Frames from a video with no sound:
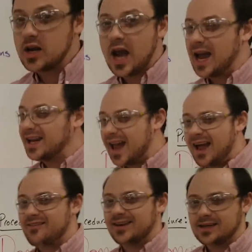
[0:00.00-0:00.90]
kind of
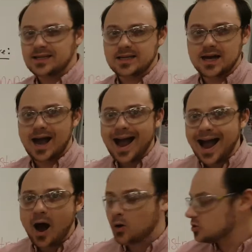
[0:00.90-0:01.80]
have an idea
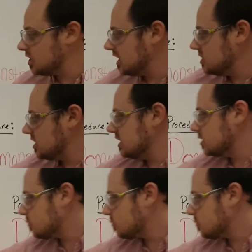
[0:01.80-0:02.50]
how changing these